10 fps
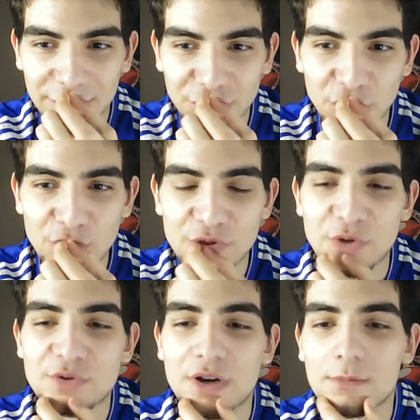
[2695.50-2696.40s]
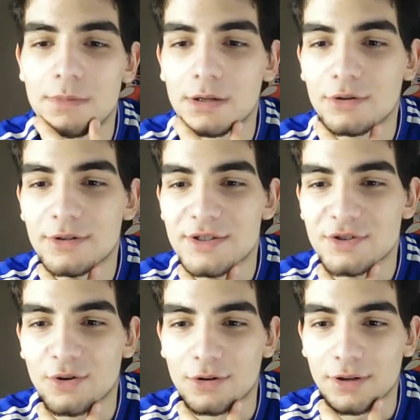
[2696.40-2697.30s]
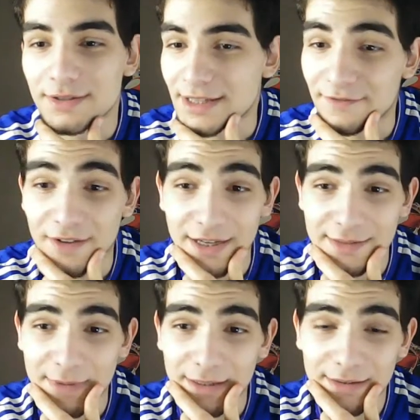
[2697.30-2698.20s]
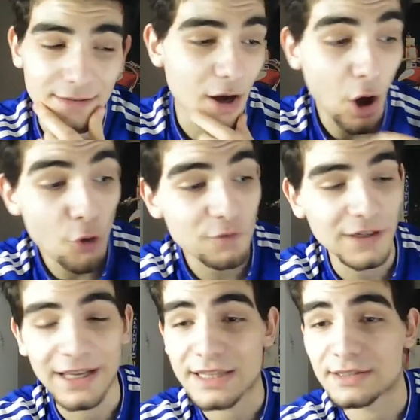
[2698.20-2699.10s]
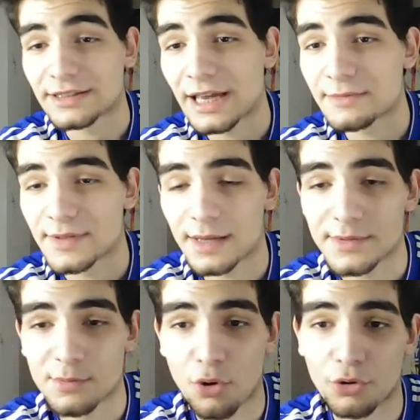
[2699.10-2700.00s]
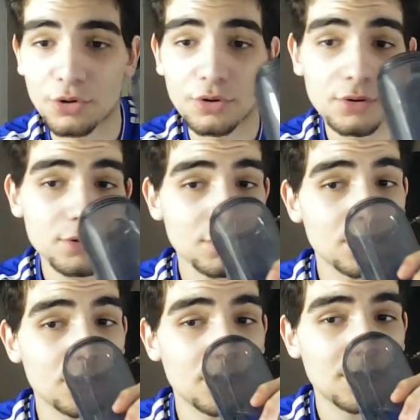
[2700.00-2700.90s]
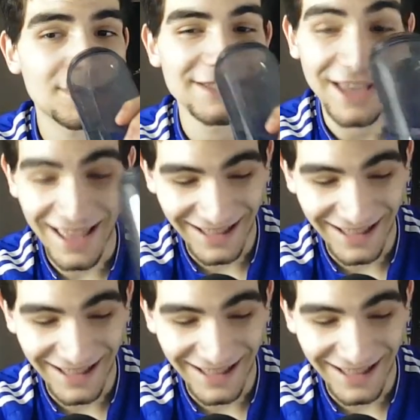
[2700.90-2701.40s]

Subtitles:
Jude Soon's up Bill is so class. Yeah, facts, man. I'll hopefully get some game time tomorrow, Yeah.